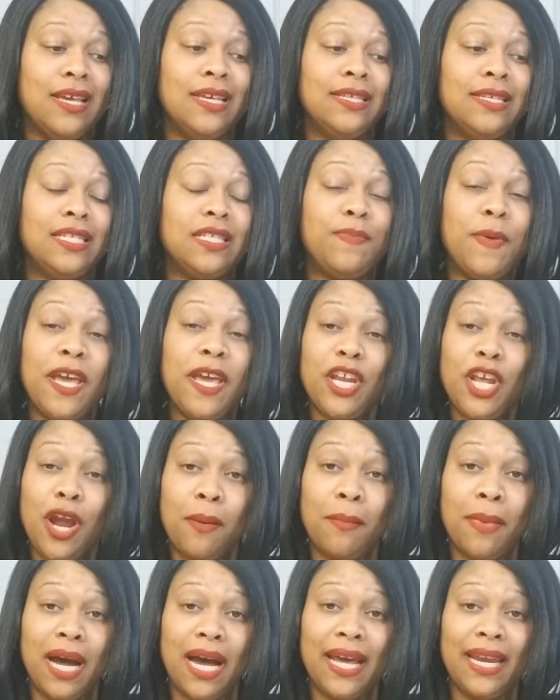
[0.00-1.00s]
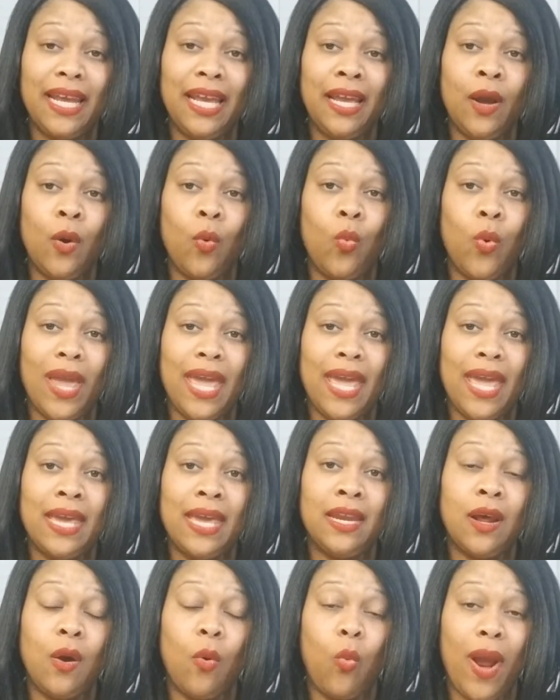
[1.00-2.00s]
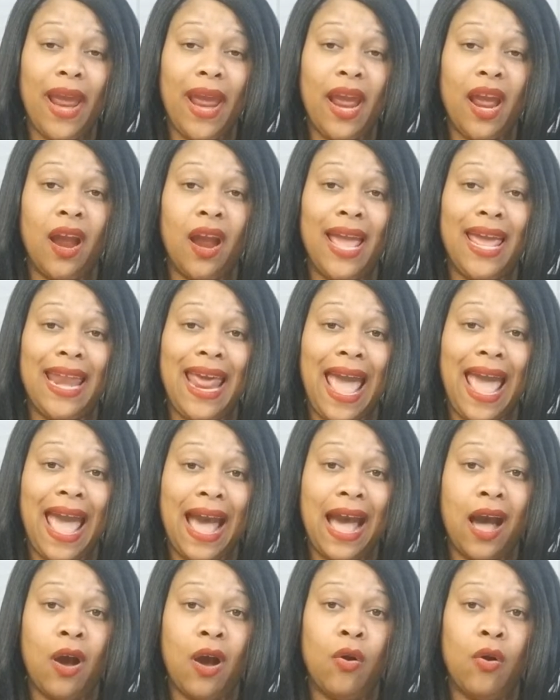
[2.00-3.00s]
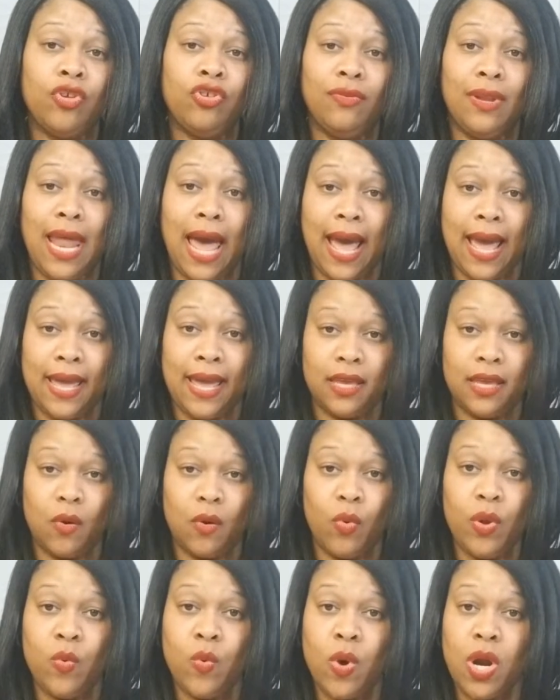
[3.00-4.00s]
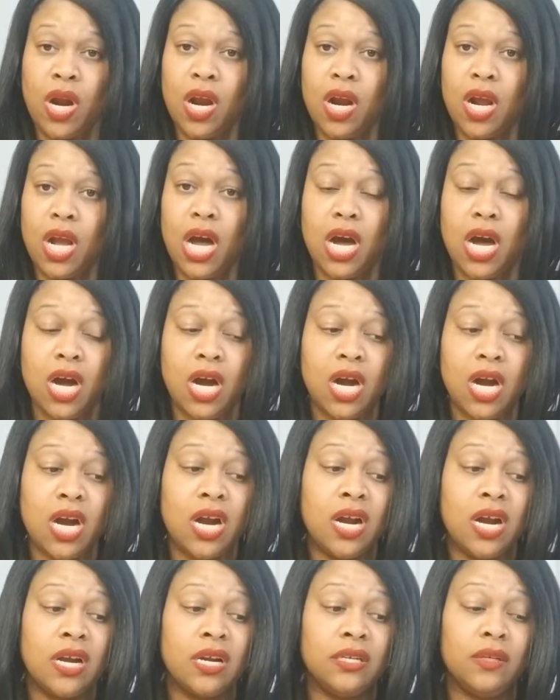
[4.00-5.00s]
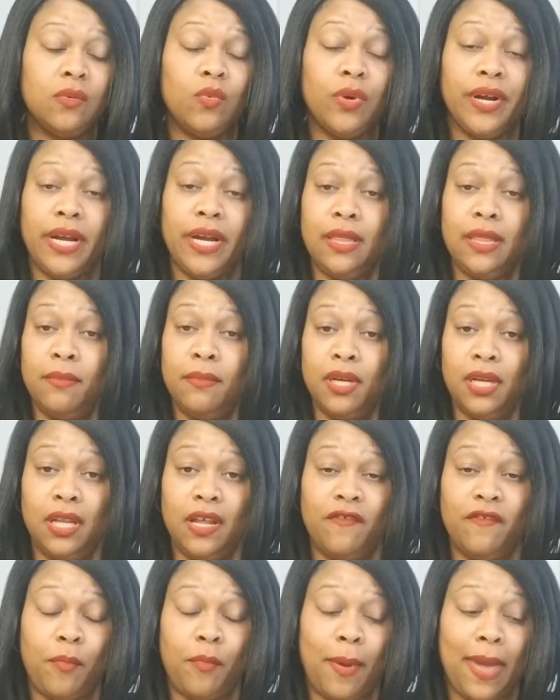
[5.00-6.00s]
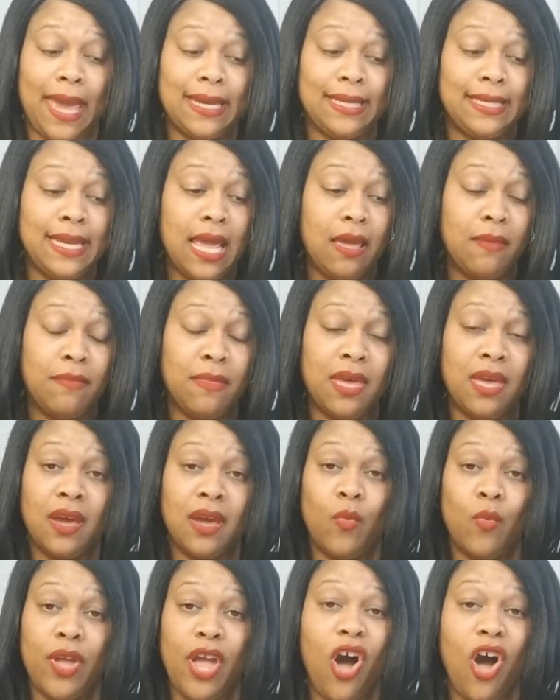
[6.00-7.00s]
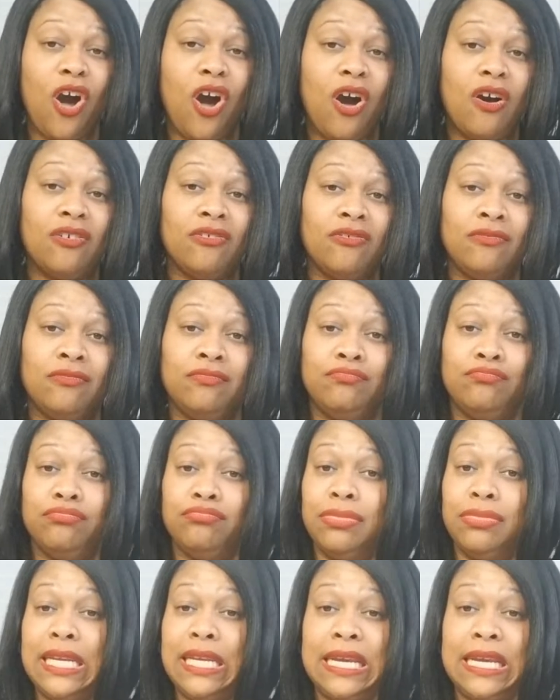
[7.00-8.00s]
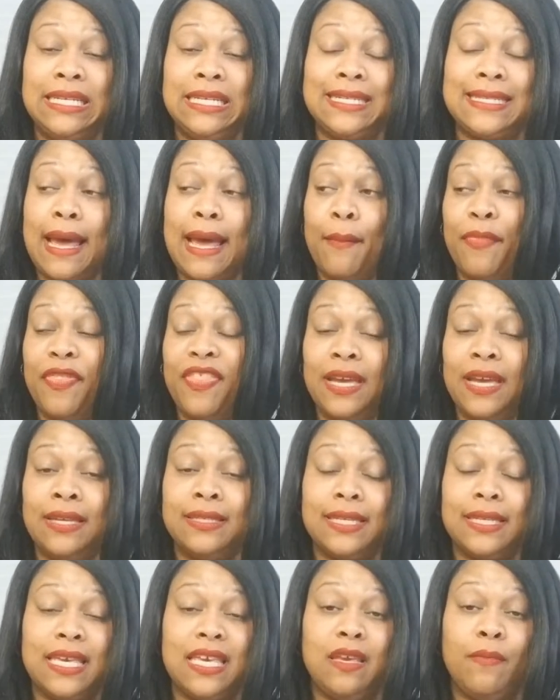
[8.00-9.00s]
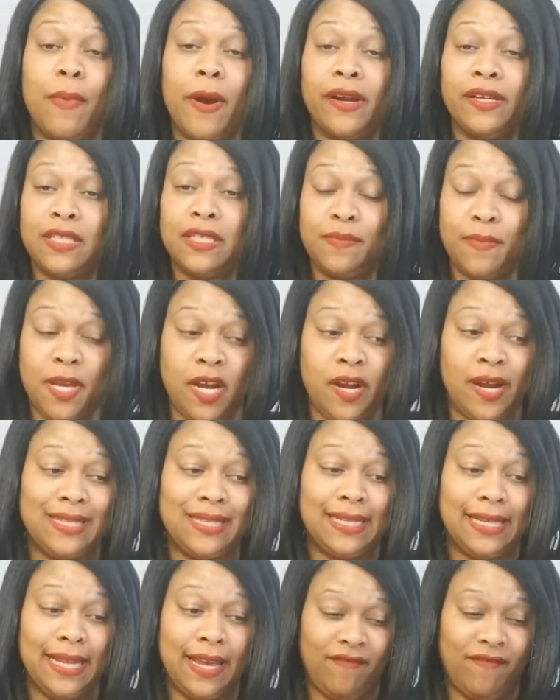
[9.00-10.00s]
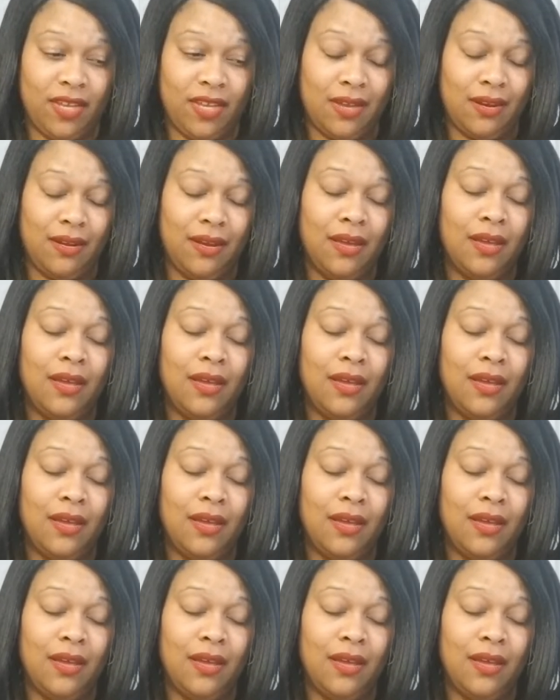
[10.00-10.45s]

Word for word: Spend your money when, where, and how you like. We work hard. We're in the middle of a pandemic. We all need something to keep our spirits lifted.